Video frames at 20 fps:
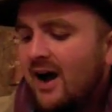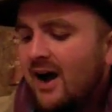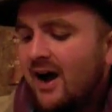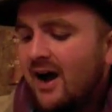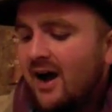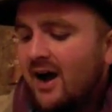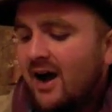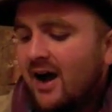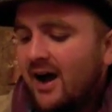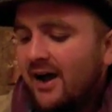
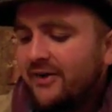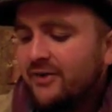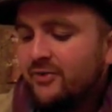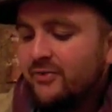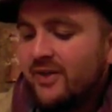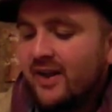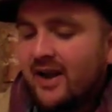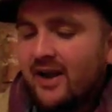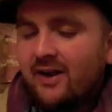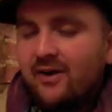I knew
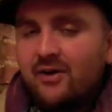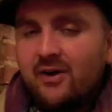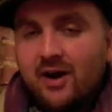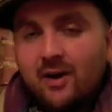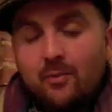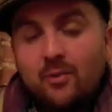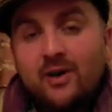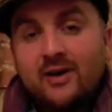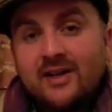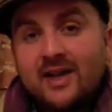that
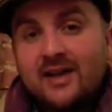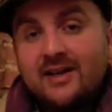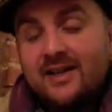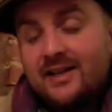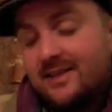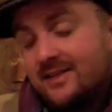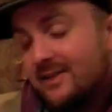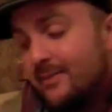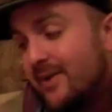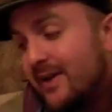I
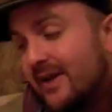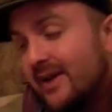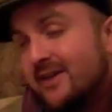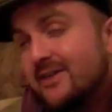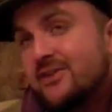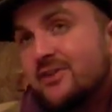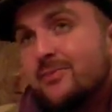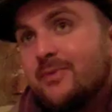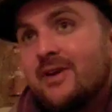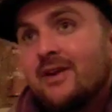needed to make an
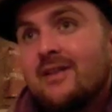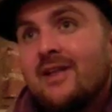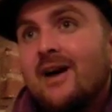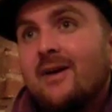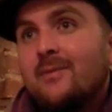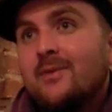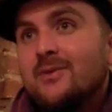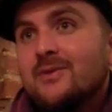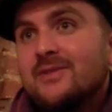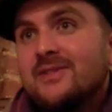instrumental
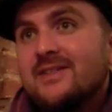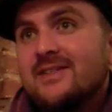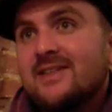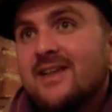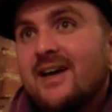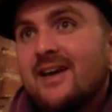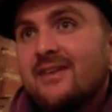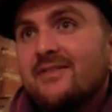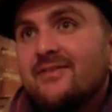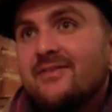album. It was just
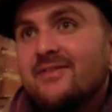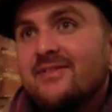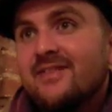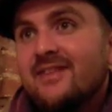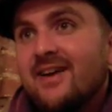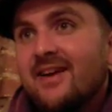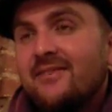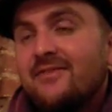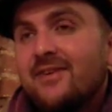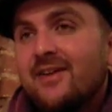kind of,
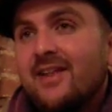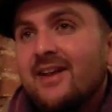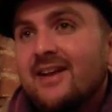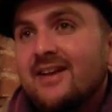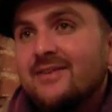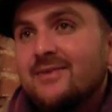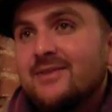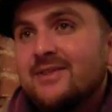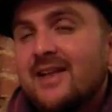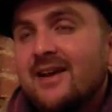I felt like
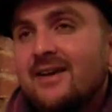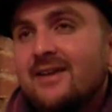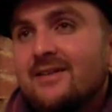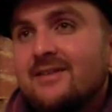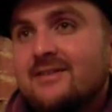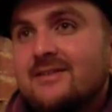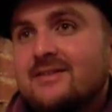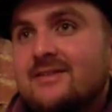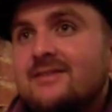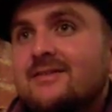it was that,
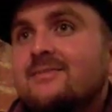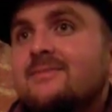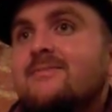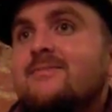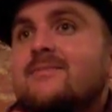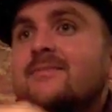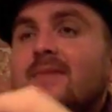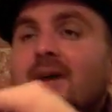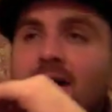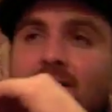
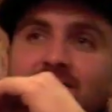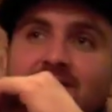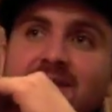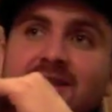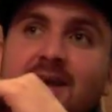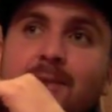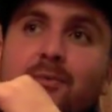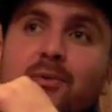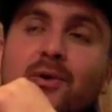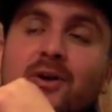I was at
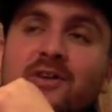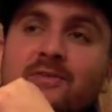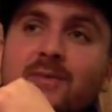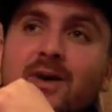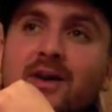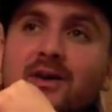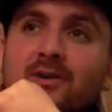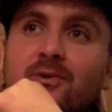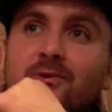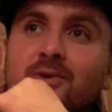that point of
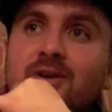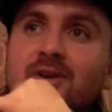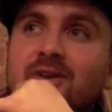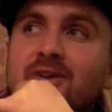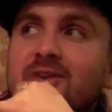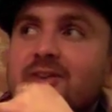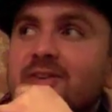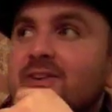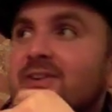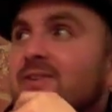my career,
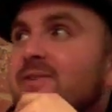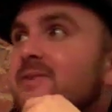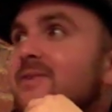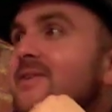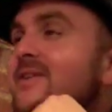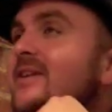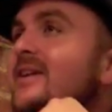you know. And,